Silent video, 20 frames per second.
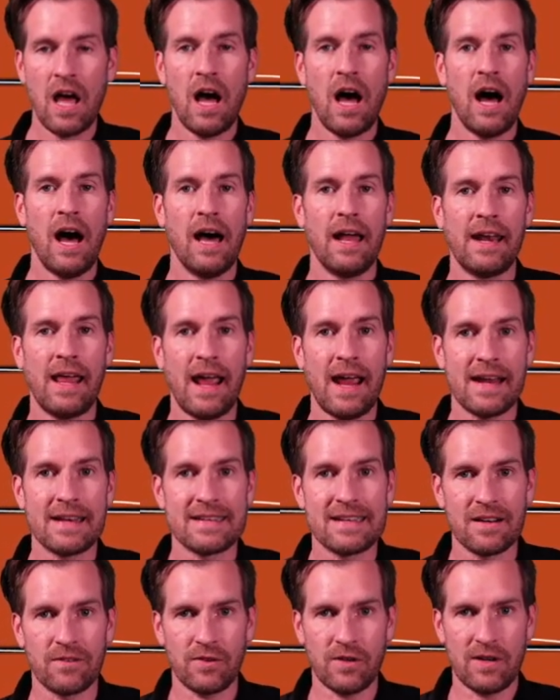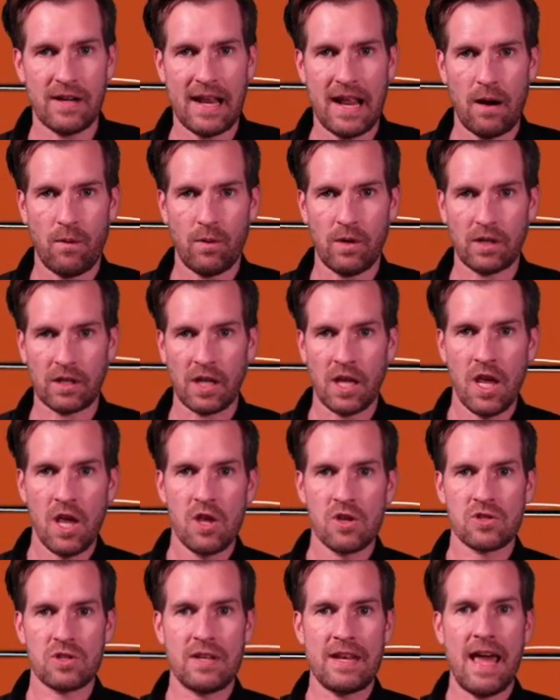on a different network.
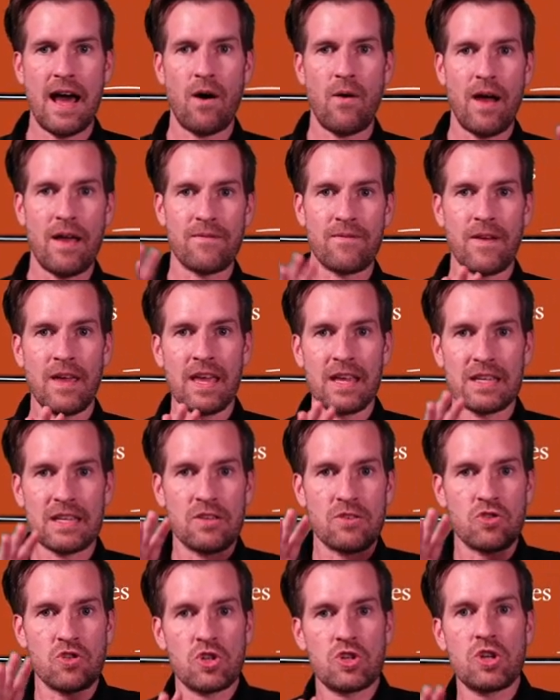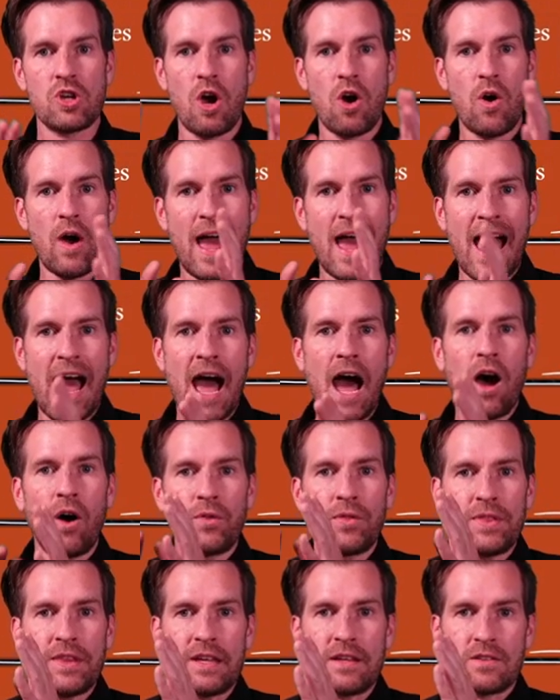So now I can show how
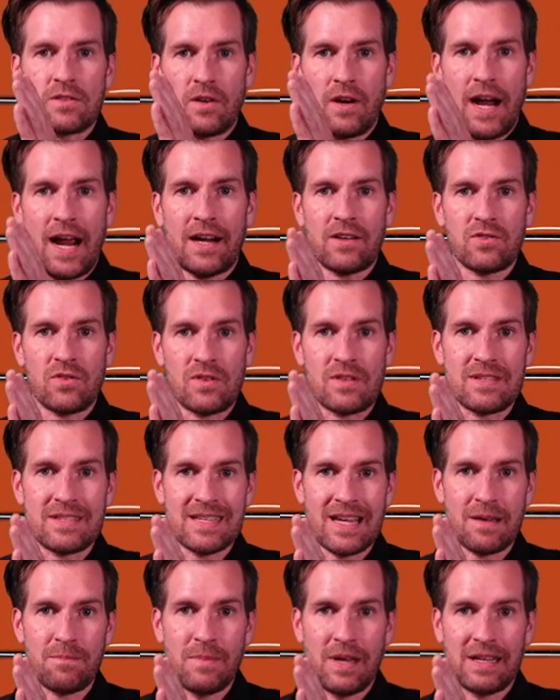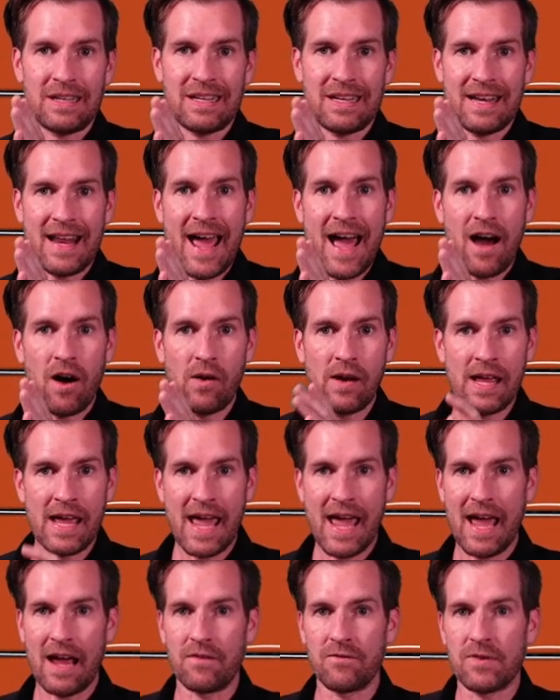things are actually segmented out,
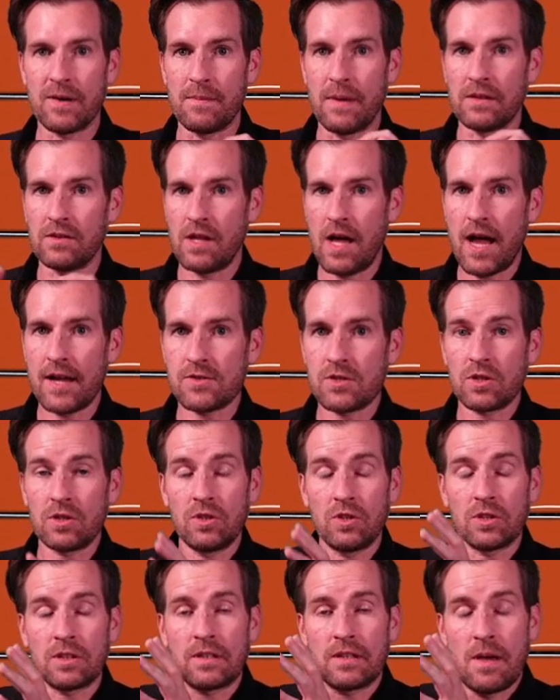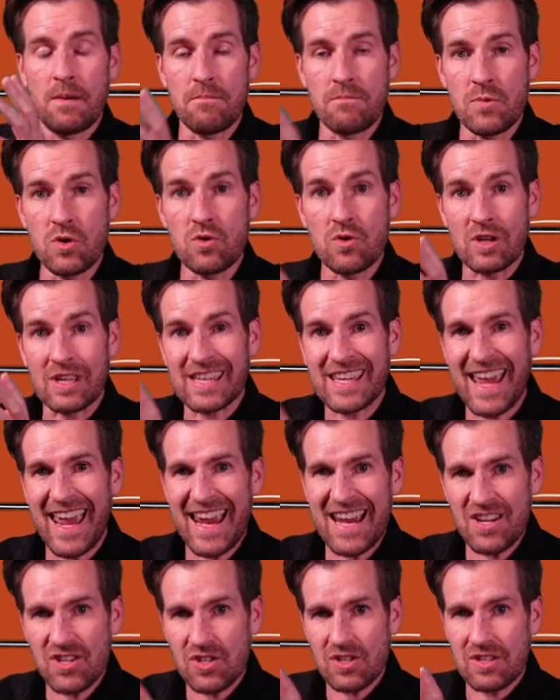and from a logical
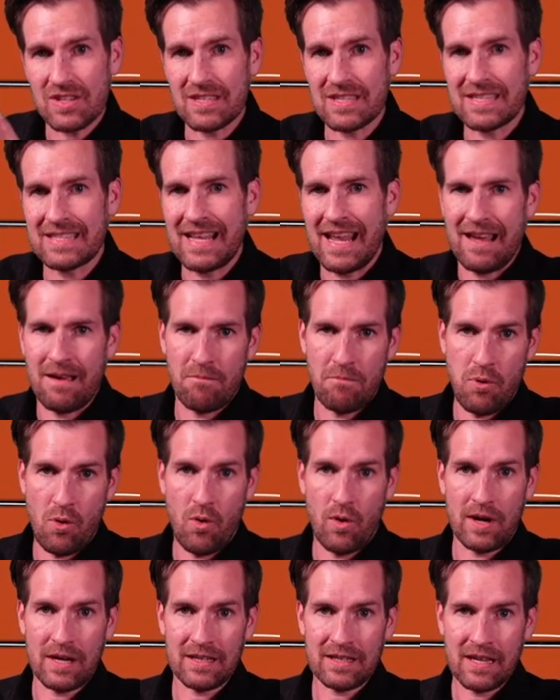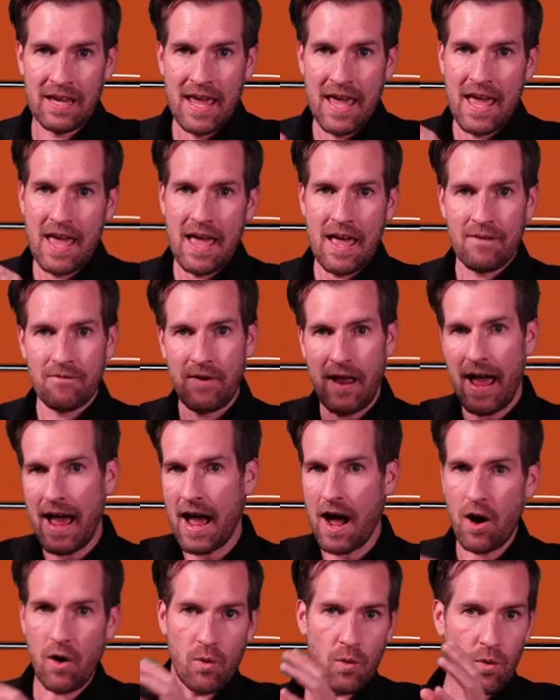communication standpoint,
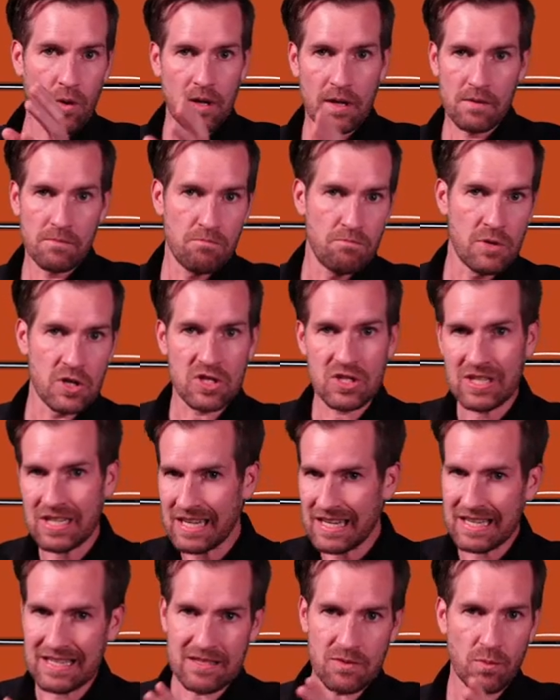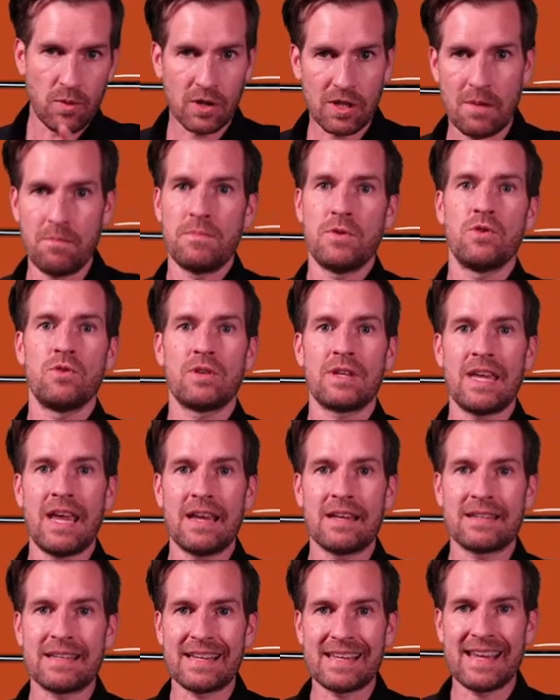how machines will
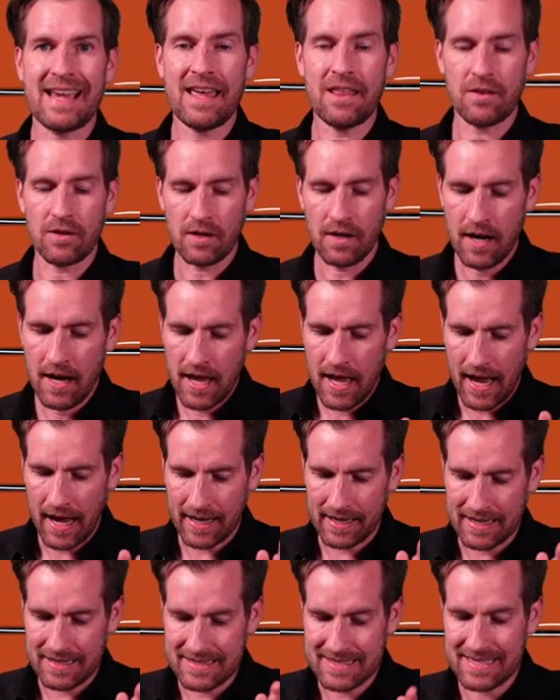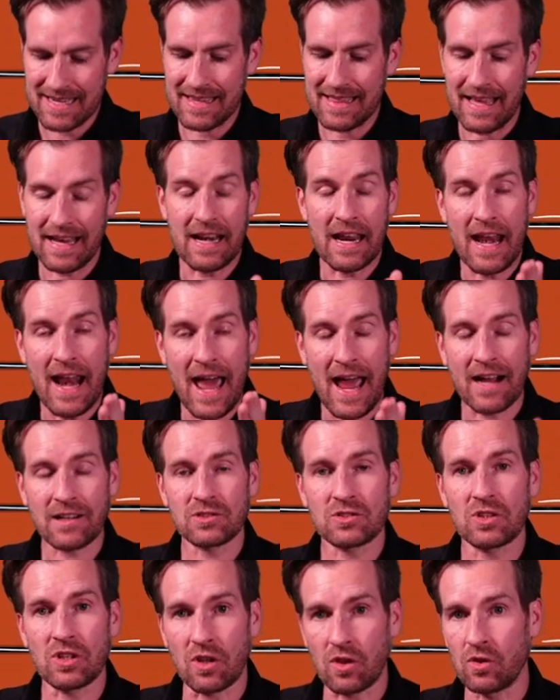communicate together, I can see that it
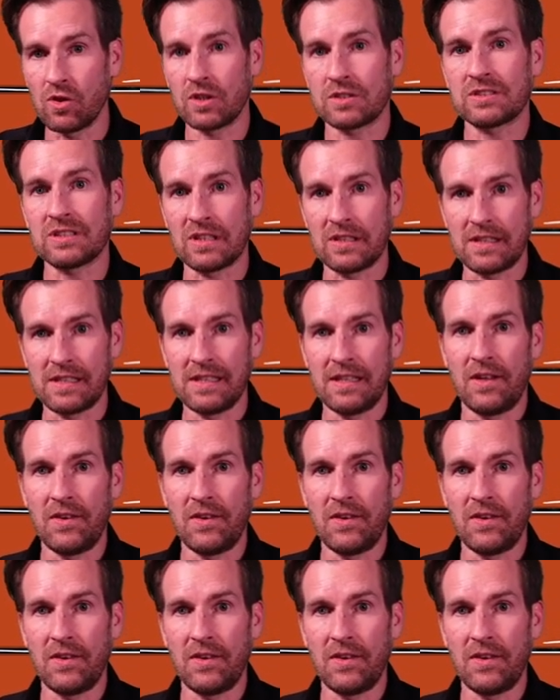actually looks a little